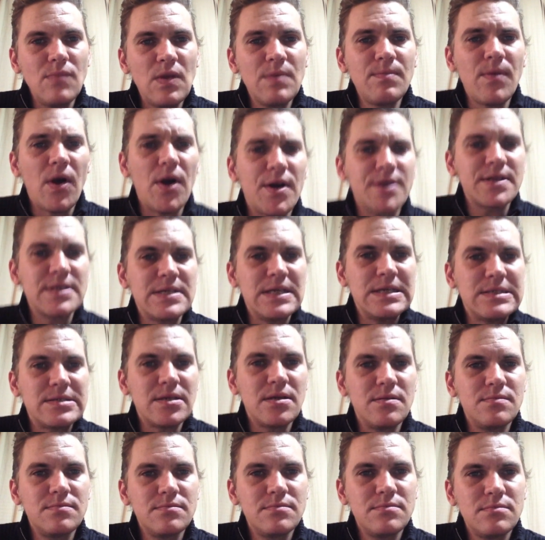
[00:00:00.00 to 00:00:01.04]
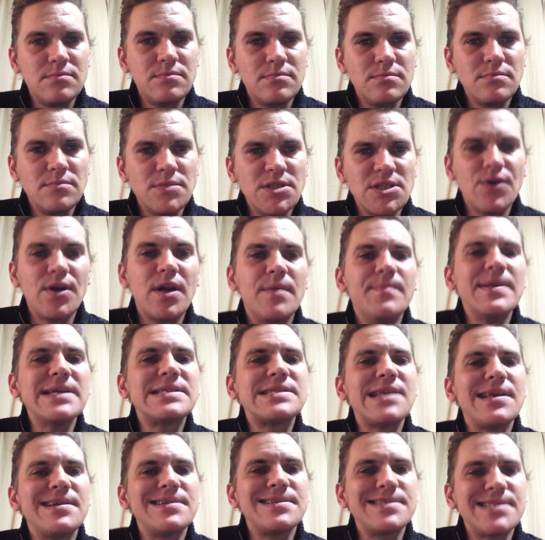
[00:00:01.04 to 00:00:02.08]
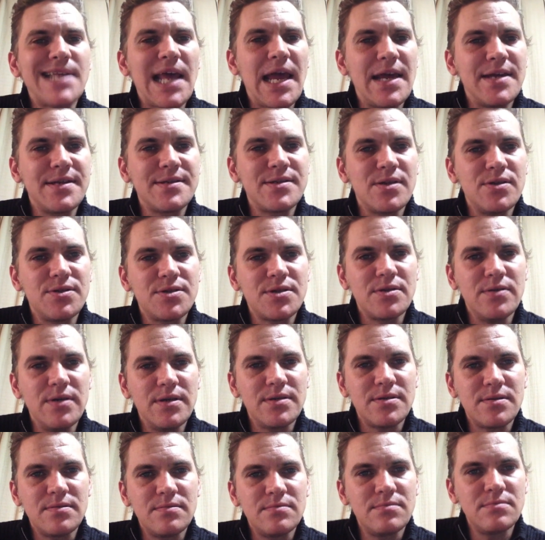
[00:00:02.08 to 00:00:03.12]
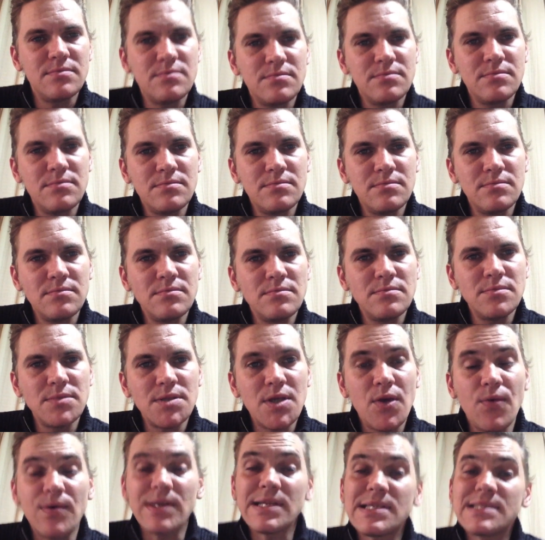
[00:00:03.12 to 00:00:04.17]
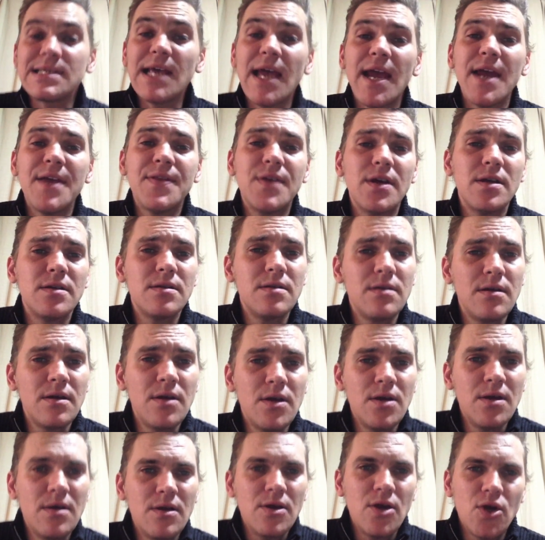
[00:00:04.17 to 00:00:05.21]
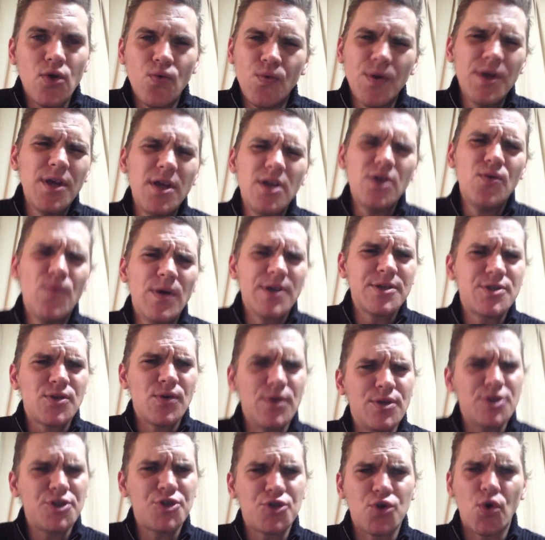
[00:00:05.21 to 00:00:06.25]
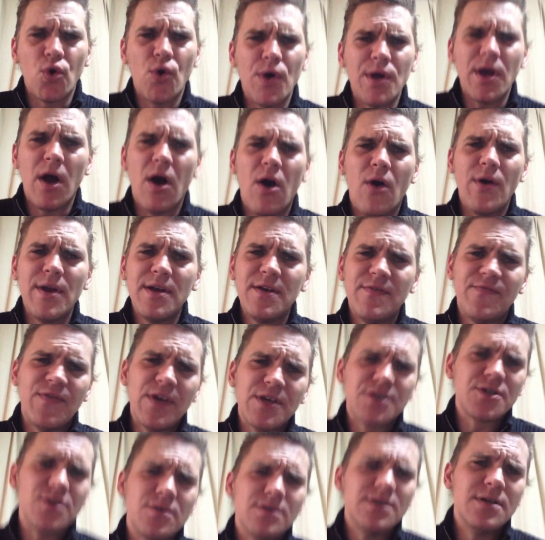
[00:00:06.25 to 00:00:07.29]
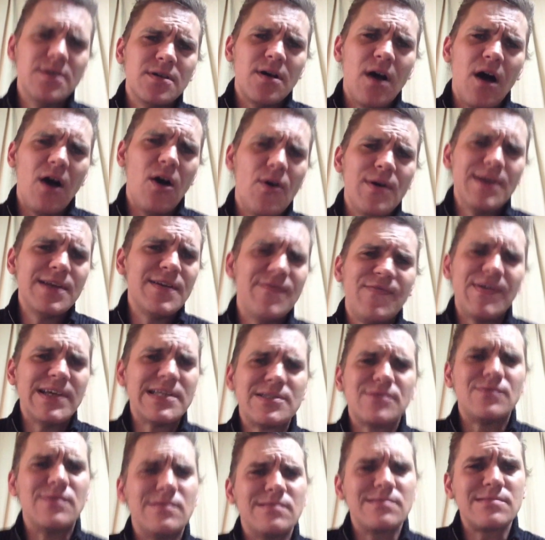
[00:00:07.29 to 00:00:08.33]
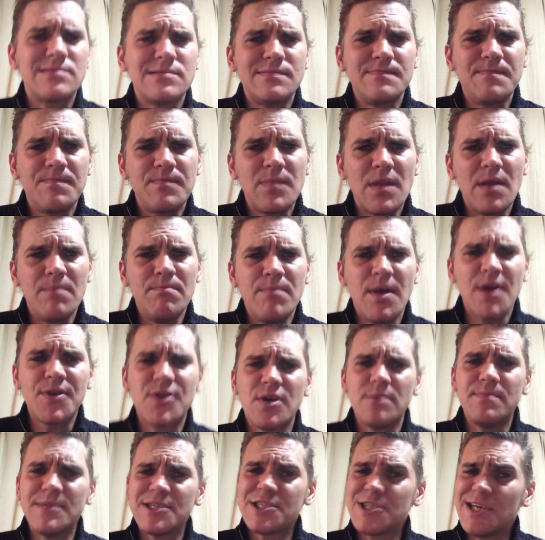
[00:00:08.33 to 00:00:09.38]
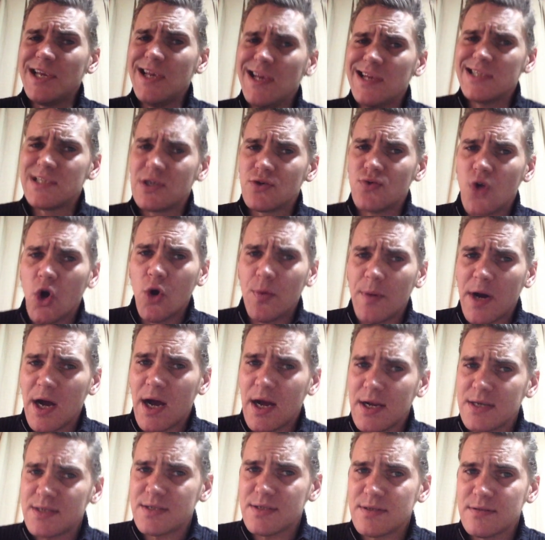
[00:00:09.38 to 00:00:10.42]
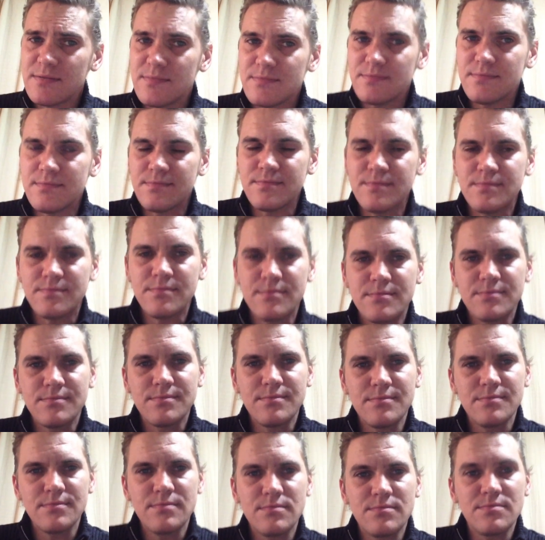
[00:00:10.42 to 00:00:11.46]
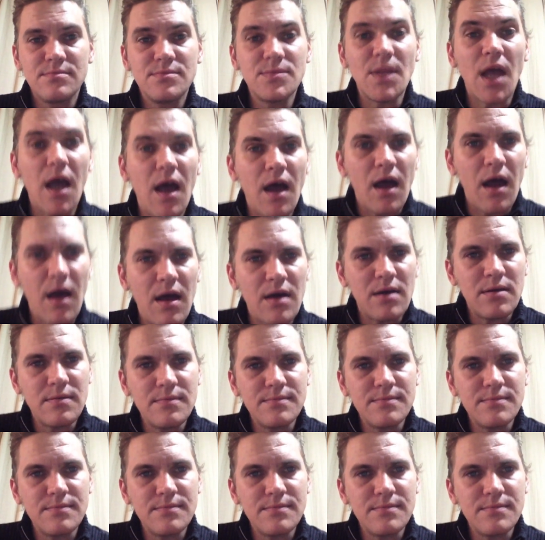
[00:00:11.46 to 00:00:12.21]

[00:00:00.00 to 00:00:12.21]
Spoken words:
Marxism. You want to misunderstand socialism. You want to say that we wish to destroy all individuals. Make them machines and robots. Nah.